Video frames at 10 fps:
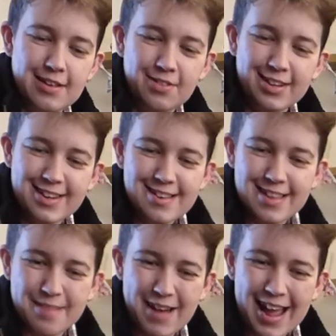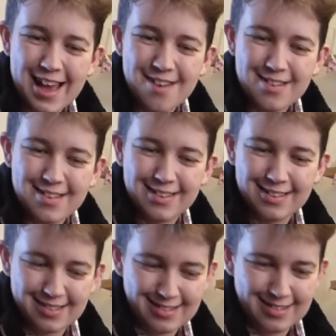What do you think, Milo?
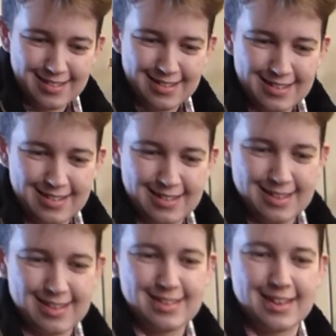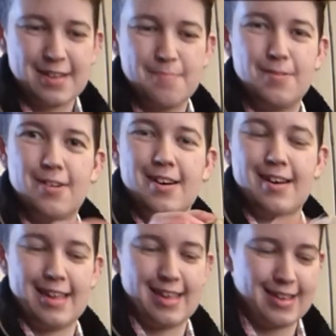He's a good boy.